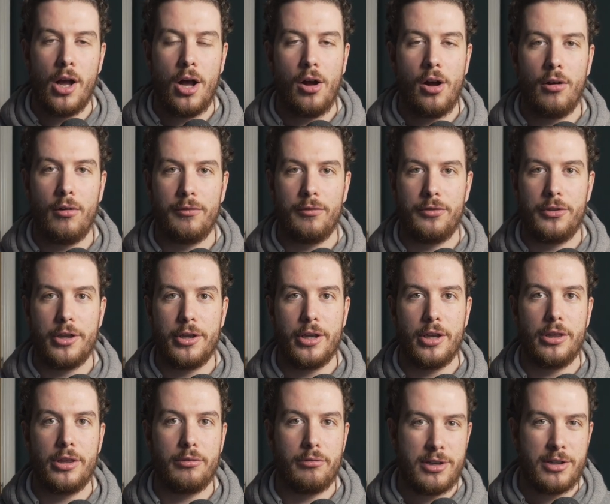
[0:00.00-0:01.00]
of
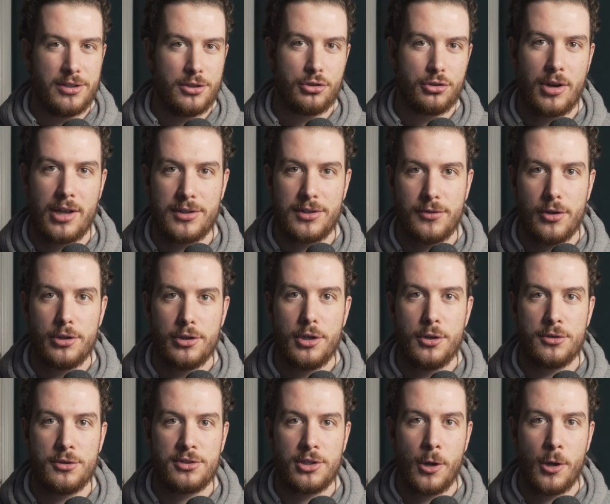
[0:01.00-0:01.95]
the recent transfer news.